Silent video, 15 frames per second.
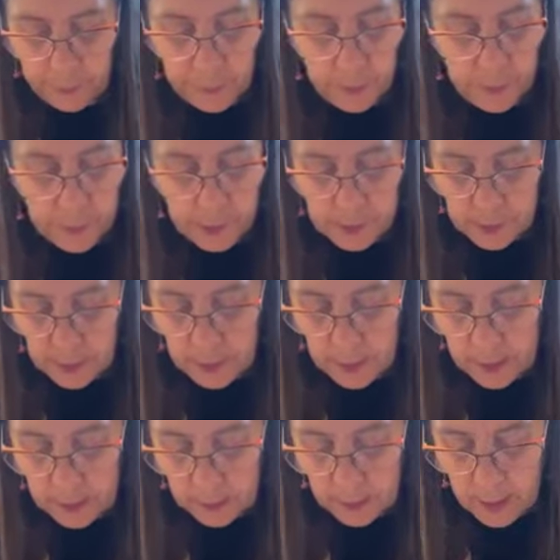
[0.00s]
first
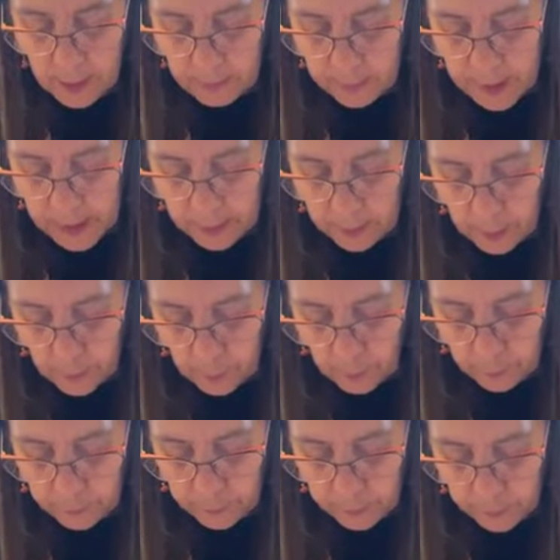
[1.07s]
and then come back
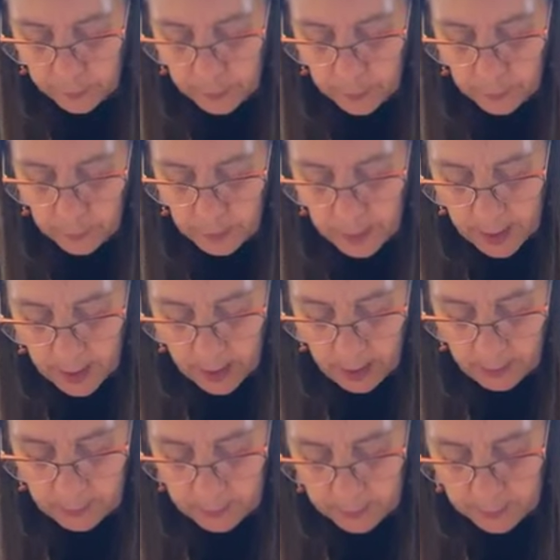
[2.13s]
over. Oh
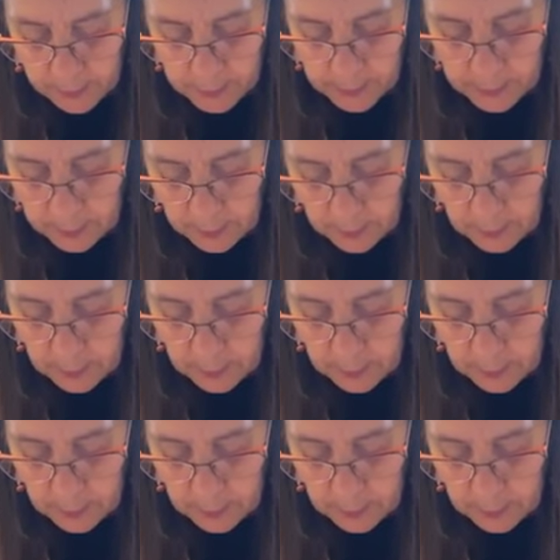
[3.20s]
yeah, this is